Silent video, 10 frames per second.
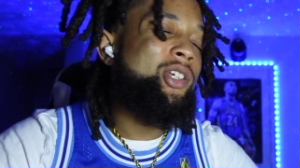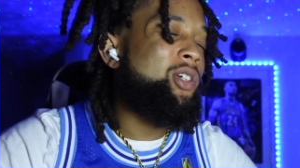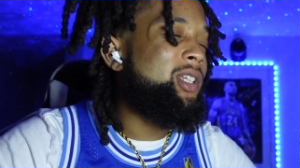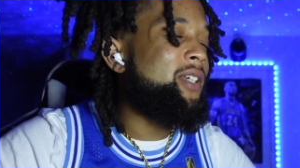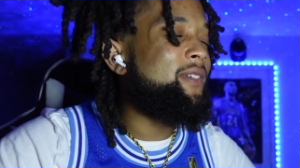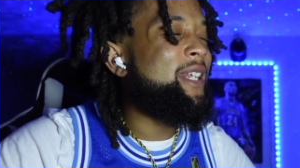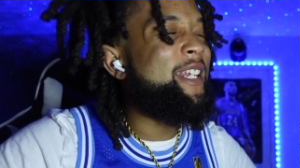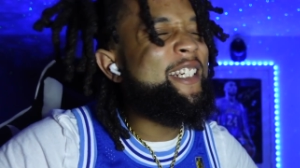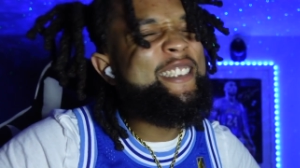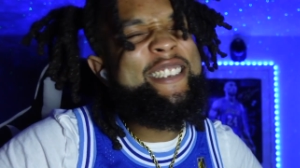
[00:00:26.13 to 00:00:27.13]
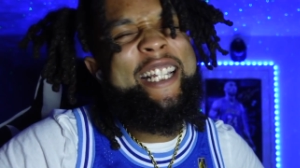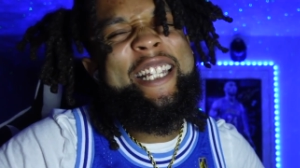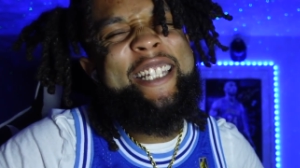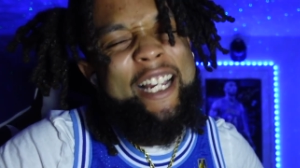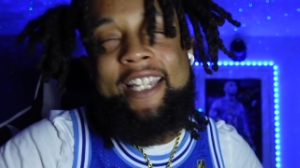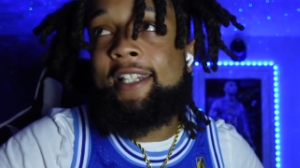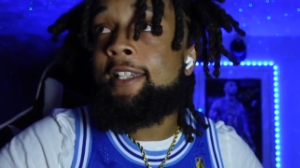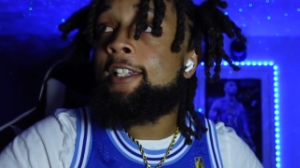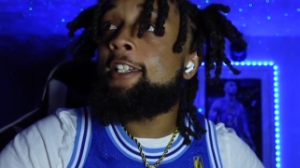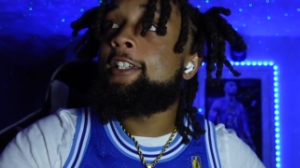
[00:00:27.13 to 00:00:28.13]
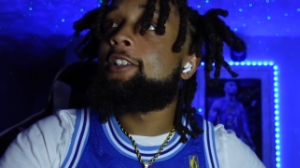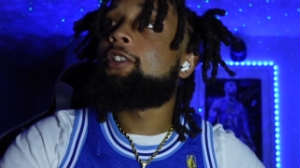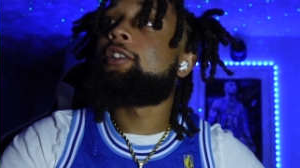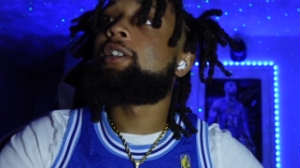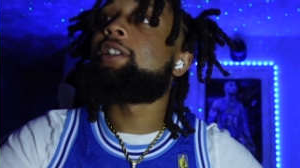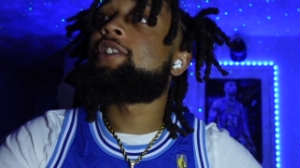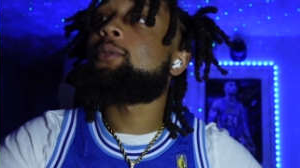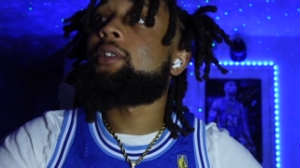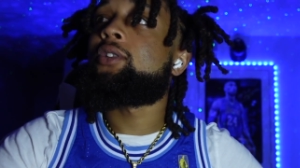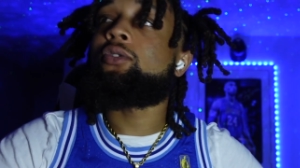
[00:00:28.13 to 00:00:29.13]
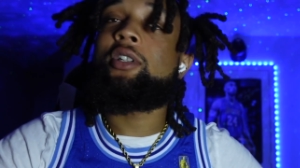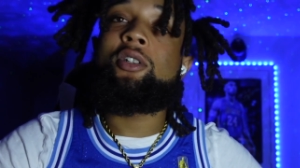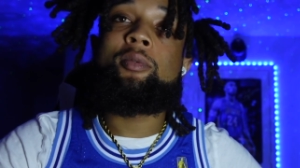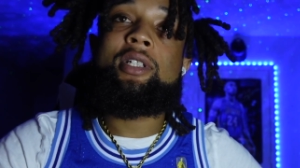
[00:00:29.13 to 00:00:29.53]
Long live that nigga JayDaYoungan. Long live 23 though.